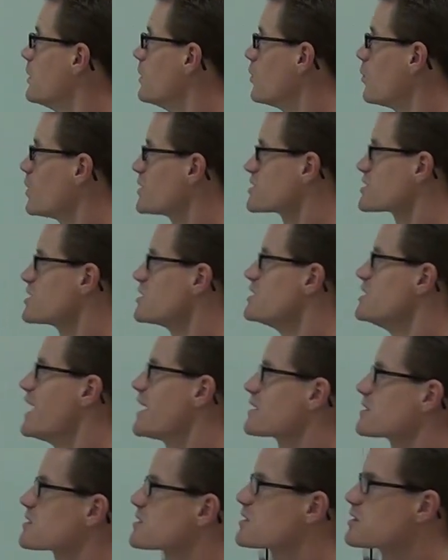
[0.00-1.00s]
What's the
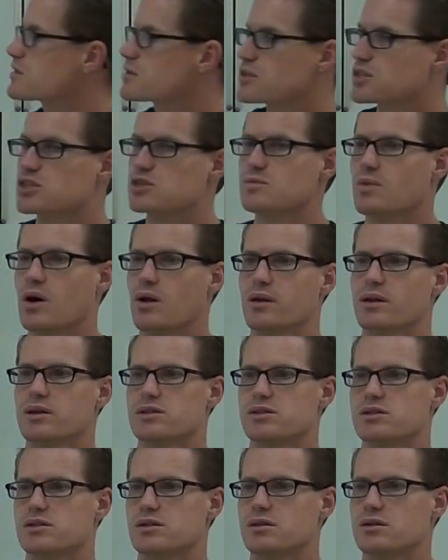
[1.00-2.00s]
next
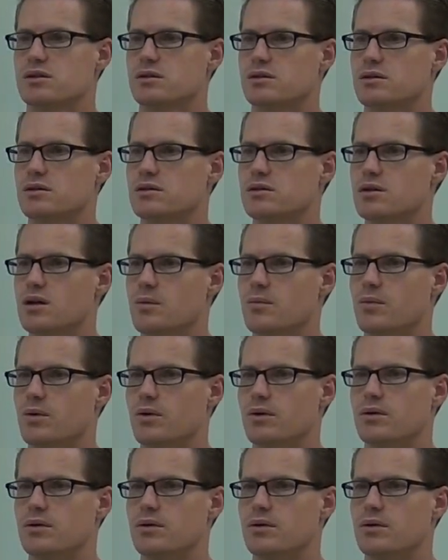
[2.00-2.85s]
smallest number?